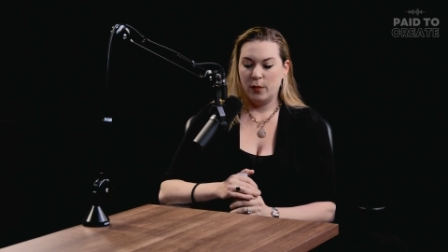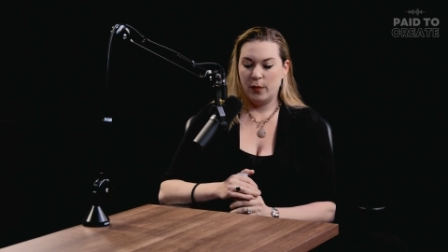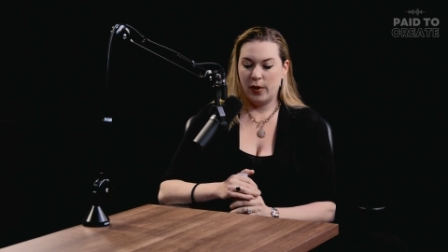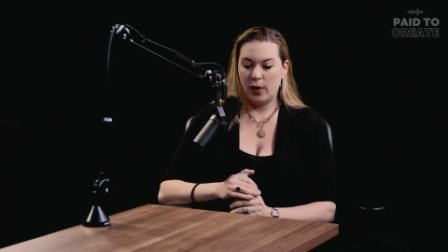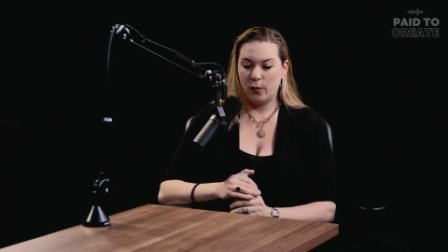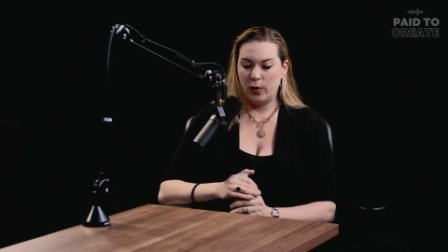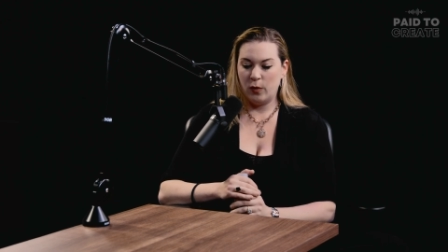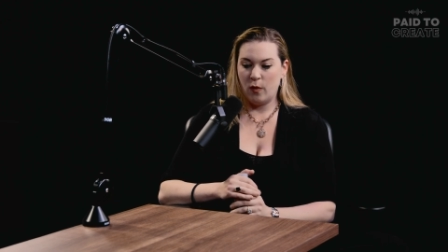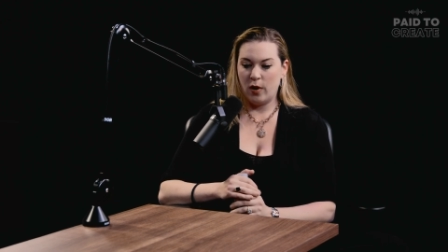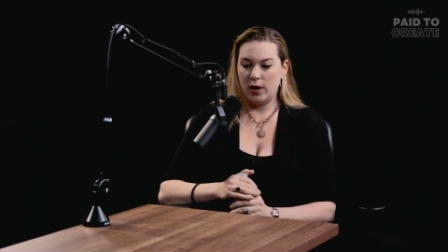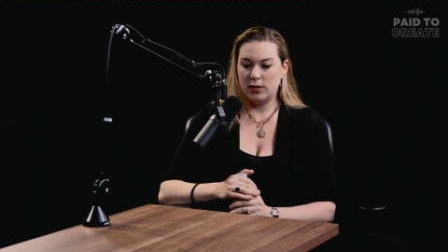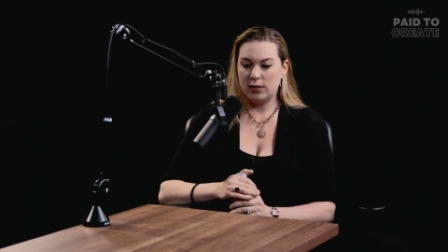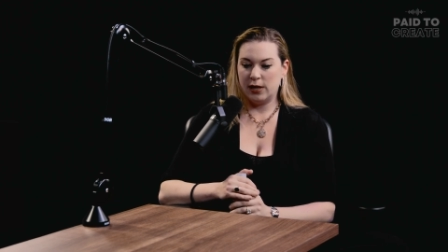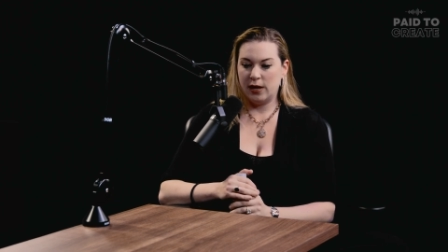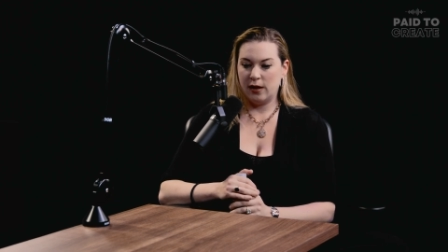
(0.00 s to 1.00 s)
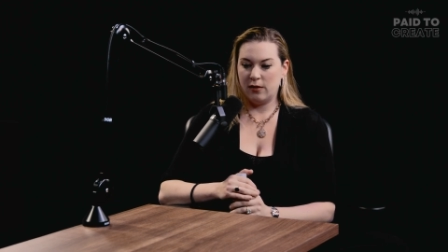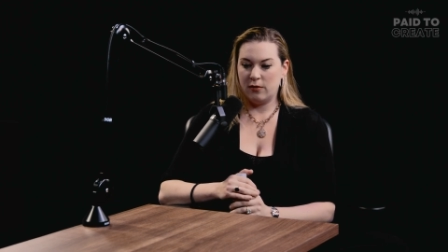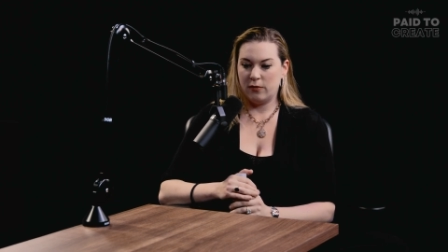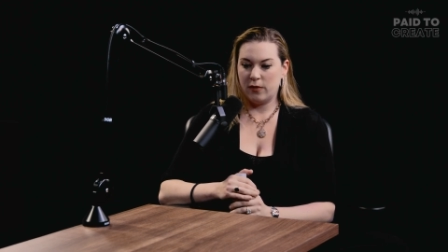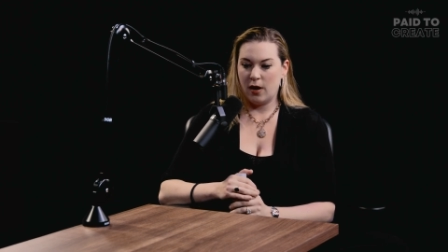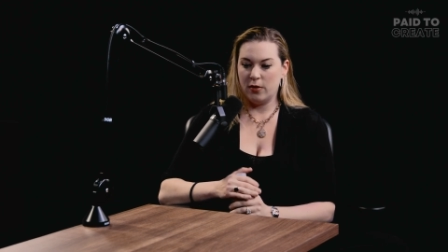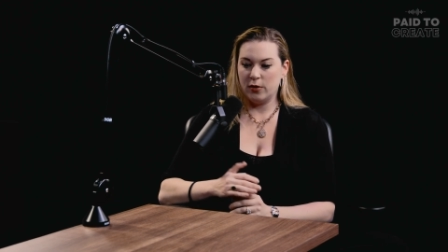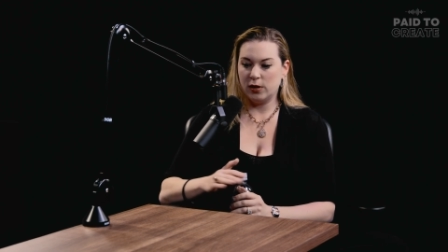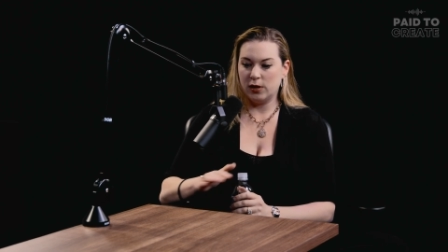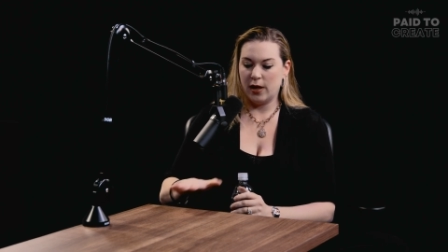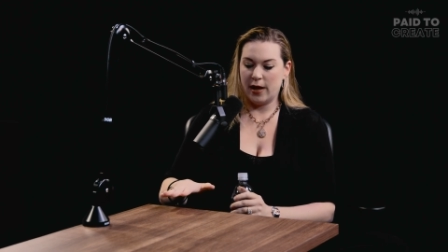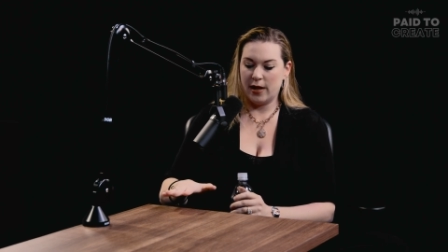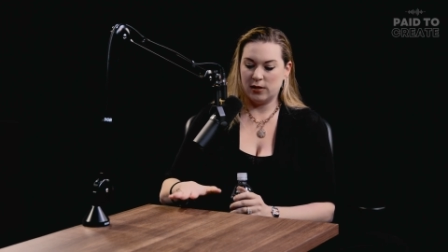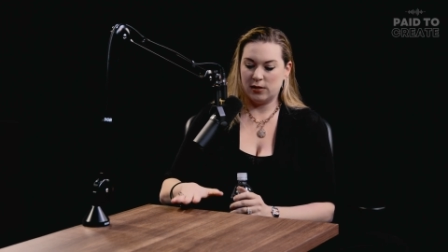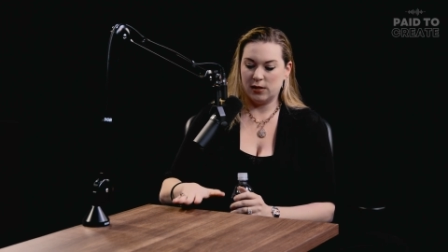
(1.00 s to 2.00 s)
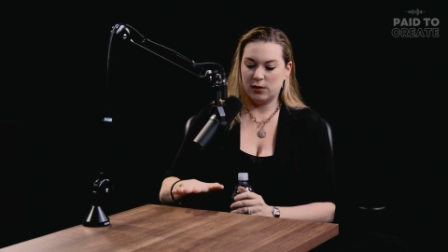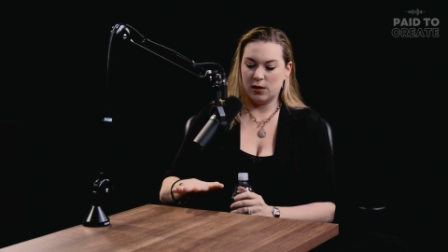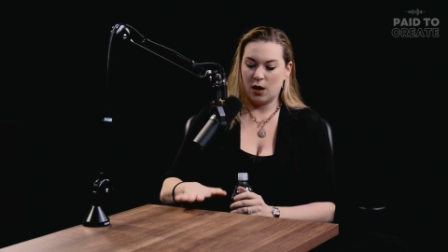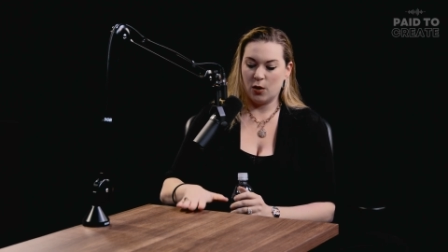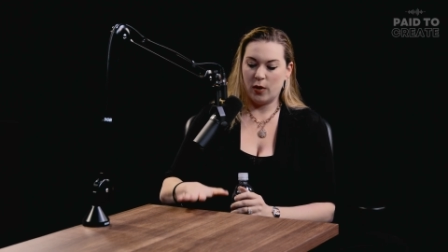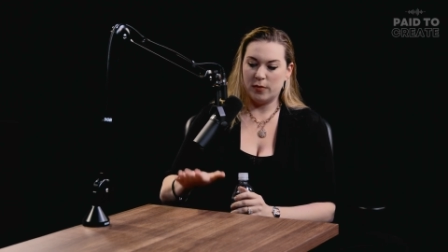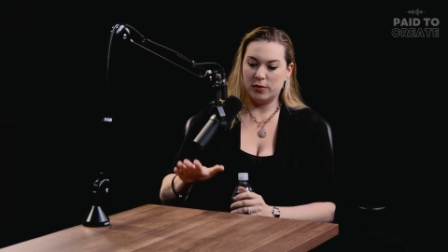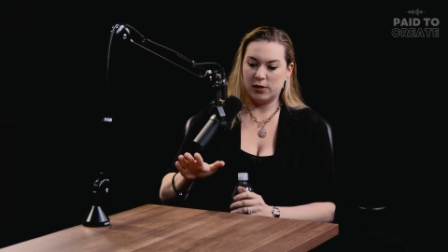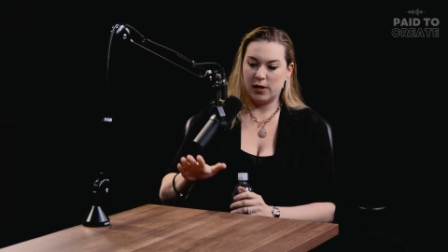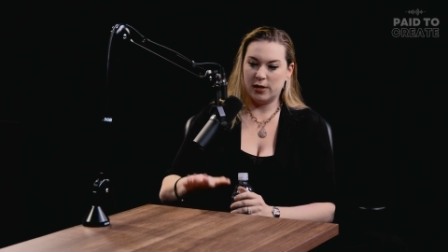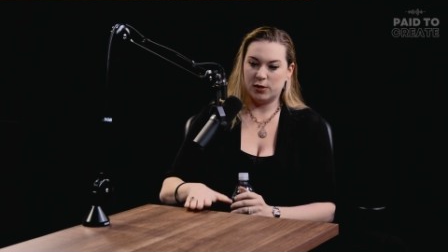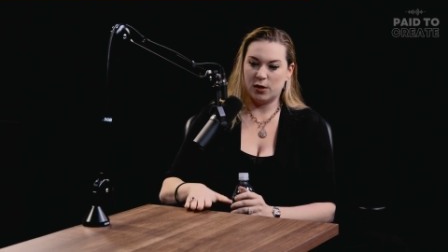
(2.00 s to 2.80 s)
But we wanted to give other clients that saw our website,